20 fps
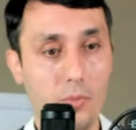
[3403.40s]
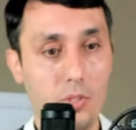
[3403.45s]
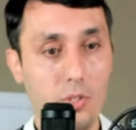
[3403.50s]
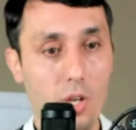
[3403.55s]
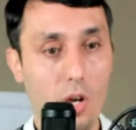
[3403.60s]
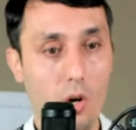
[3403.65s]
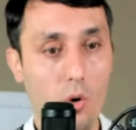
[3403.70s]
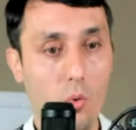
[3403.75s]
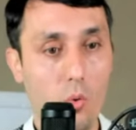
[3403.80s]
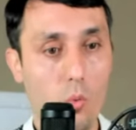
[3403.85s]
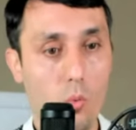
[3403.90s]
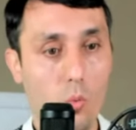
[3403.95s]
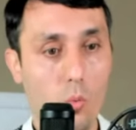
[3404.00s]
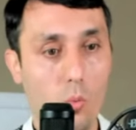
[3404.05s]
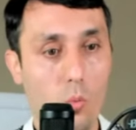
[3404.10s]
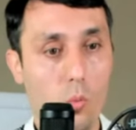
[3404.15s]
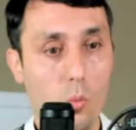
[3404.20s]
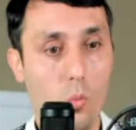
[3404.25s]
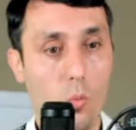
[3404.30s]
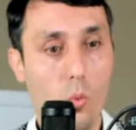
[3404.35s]
So
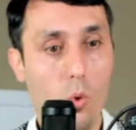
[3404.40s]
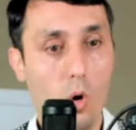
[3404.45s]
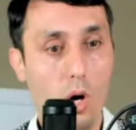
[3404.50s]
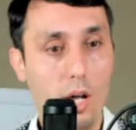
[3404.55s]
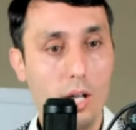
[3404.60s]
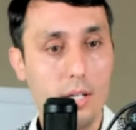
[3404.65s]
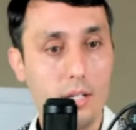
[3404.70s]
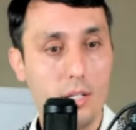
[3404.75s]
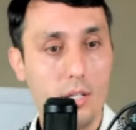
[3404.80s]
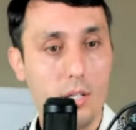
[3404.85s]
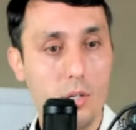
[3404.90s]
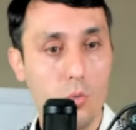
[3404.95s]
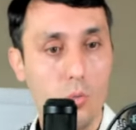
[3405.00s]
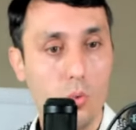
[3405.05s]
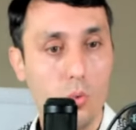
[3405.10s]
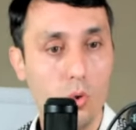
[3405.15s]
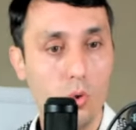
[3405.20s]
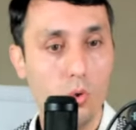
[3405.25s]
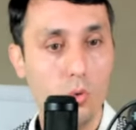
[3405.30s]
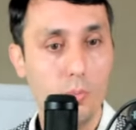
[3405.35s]
what
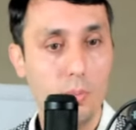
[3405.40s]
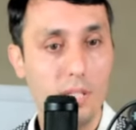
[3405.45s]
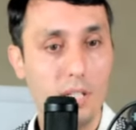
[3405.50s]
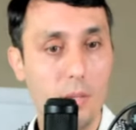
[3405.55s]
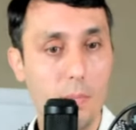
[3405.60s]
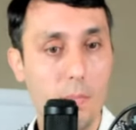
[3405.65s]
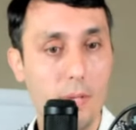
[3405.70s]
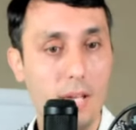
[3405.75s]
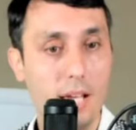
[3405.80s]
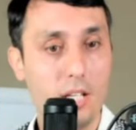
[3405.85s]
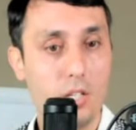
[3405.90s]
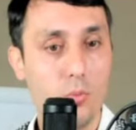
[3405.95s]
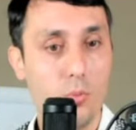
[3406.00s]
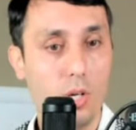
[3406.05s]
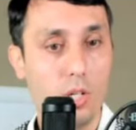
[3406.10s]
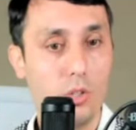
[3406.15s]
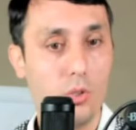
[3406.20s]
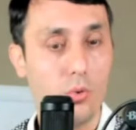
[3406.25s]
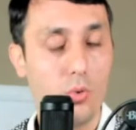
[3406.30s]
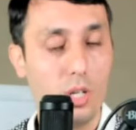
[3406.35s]
will be the best
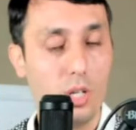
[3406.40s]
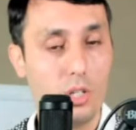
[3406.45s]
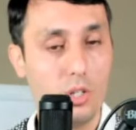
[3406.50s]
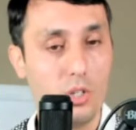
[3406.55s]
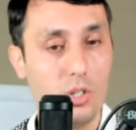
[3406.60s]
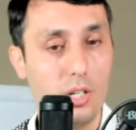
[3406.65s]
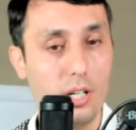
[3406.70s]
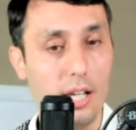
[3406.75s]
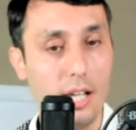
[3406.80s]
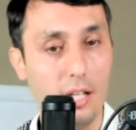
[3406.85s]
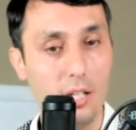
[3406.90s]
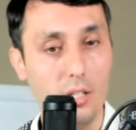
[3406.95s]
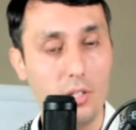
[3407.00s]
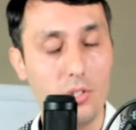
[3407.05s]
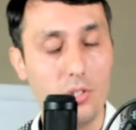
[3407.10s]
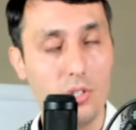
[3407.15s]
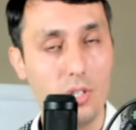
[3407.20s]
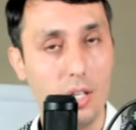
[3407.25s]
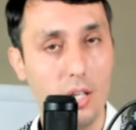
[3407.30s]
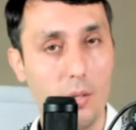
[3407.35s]
way to register an
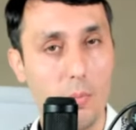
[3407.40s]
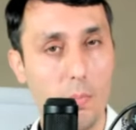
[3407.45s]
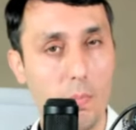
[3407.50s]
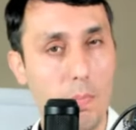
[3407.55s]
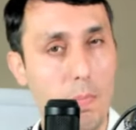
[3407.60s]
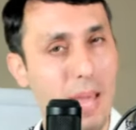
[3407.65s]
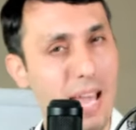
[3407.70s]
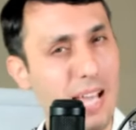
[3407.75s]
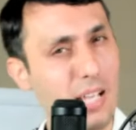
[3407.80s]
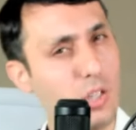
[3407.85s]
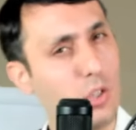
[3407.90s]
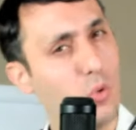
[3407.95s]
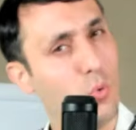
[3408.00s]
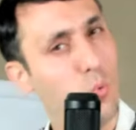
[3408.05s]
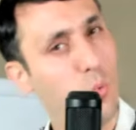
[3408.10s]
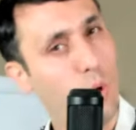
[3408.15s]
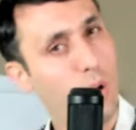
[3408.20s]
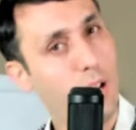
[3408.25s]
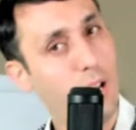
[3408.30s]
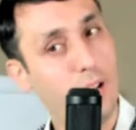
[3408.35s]
LLC?
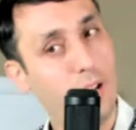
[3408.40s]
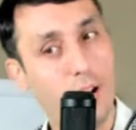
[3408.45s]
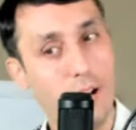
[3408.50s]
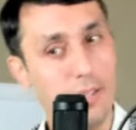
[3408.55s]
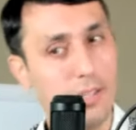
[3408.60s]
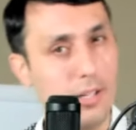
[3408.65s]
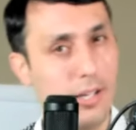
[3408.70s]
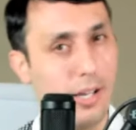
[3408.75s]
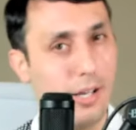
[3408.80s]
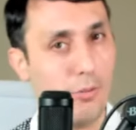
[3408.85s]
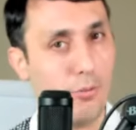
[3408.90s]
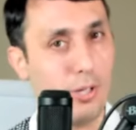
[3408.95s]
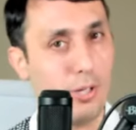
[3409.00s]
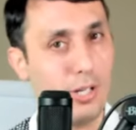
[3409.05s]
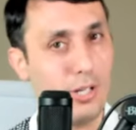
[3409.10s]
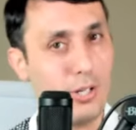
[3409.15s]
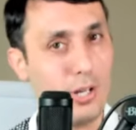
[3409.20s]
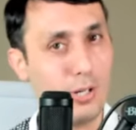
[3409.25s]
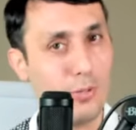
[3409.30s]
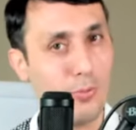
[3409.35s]
Best way, I think I
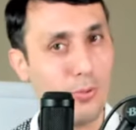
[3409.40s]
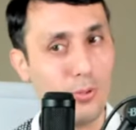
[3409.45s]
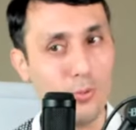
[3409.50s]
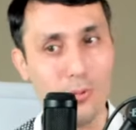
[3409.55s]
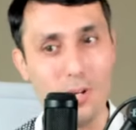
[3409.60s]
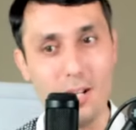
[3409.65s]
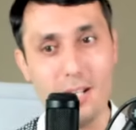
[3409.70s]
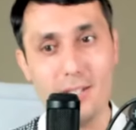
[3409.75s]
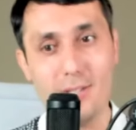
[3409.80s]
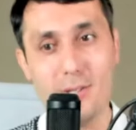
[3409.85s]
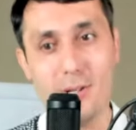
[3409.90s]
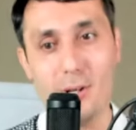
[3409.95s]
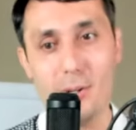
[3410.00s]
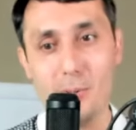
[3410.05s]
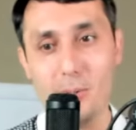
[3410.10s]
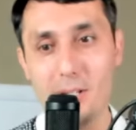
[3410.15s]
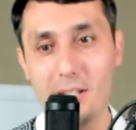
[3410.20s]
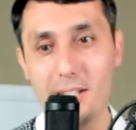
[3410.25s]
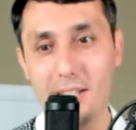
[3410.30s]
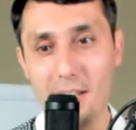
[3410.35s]
already shared with you, right?
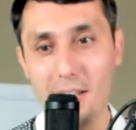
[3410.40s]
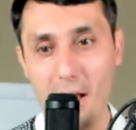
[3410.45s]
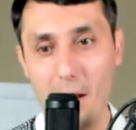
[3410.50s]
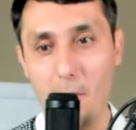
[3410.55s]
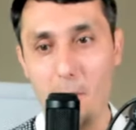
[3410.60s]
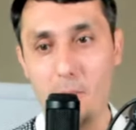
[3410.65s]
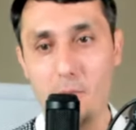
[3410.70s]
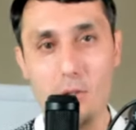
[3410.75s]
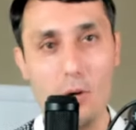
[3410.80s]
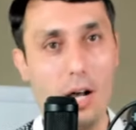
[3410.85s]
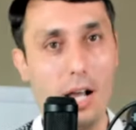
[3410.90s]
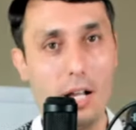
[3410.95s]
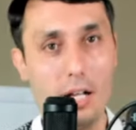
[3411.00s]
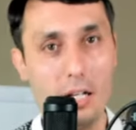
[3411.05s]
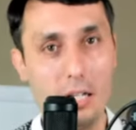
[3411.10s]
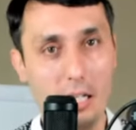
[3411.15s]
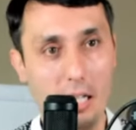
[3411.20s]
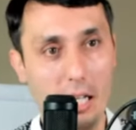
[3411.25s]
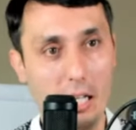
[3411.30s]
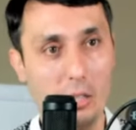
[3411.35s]
So yeah, so
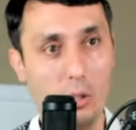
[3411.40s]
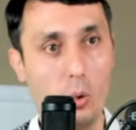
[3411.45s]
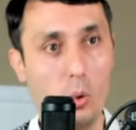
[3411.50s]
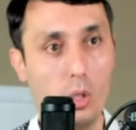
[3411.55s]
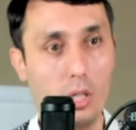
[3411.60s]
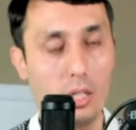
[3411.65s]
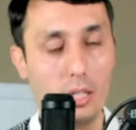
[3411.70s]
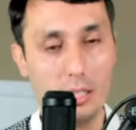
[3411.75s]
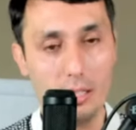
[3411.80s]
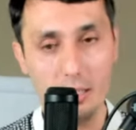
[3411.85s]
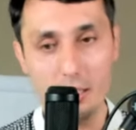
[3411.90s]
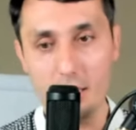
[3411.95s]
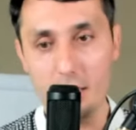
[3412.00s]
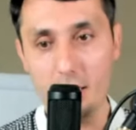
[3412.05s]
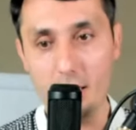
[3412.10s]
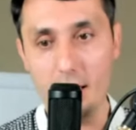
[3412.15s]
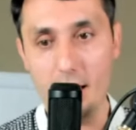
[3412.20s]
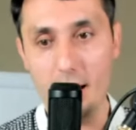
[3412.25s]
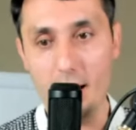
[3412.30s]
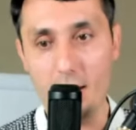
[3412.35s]
hiring a lawyer
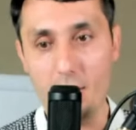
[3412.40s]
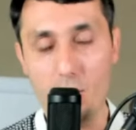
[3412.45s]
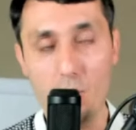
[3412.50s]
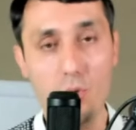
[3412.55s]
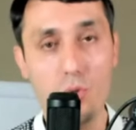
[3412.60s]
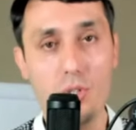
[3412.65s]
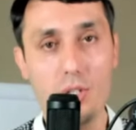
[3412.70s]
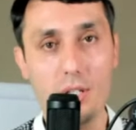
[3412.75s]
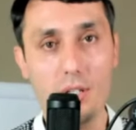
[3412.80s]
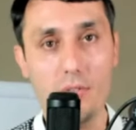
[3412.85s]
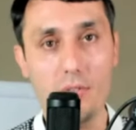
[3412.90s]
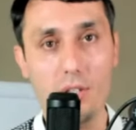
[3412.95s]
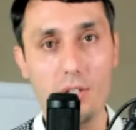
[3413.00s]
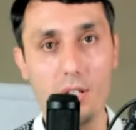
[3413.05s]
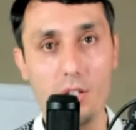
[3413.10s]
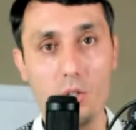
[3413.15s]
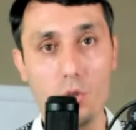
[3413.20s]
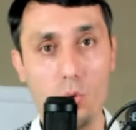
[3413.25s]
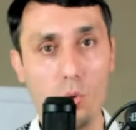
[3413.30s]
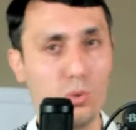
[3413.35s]
and using
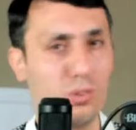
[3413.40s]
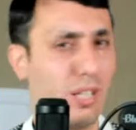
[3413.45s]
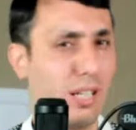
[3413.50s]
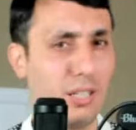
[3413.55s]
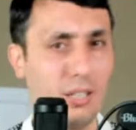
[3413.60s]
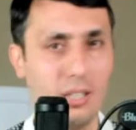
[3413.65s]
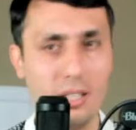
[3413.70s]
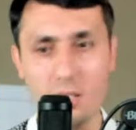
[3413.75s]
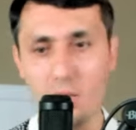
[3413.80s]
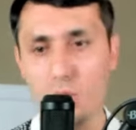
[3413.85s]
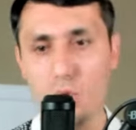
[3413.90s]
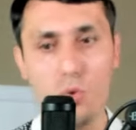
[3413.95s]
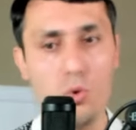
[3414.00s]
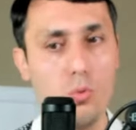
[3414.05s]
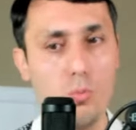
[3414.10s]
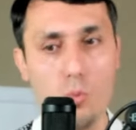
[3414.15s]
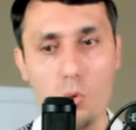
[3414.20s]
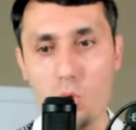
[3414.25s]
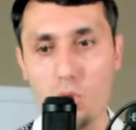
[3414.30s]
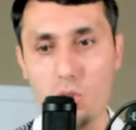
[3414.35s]
the tools like
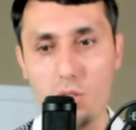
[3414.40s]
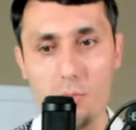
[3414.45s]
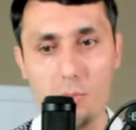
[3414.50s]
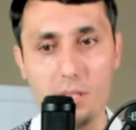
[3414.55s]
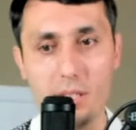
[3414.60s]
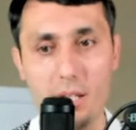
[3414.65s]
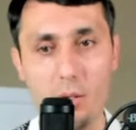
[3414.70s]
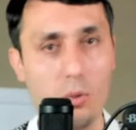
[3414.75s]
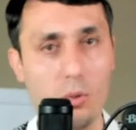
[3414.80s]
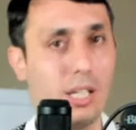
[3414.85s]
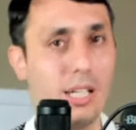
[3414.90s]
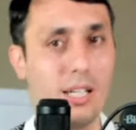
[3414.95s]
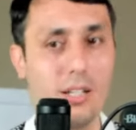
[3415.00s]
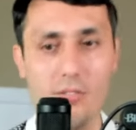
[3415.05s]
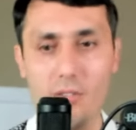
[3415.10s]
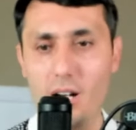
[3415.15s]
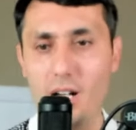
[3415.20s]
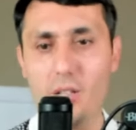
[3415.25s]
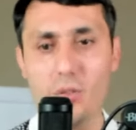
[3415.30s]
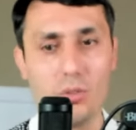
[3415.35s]
LegalZoom or something like or
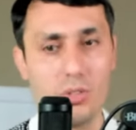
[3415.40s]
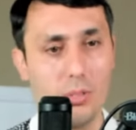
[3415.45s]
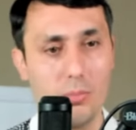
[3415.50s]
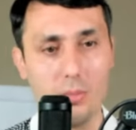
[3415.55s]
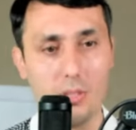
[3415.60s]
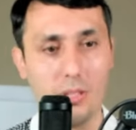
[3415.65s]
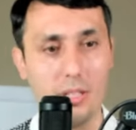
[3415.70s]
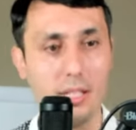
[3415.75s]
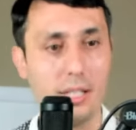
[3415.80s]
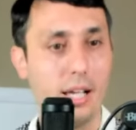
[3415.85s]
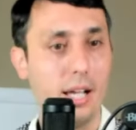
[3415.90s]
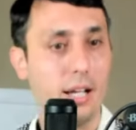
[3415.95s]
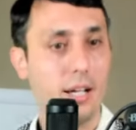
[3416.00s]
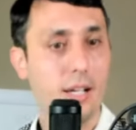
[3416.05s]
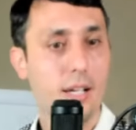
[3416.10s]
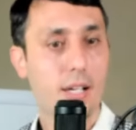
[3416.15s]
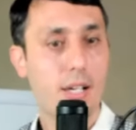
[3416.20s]
Incfile or something like that.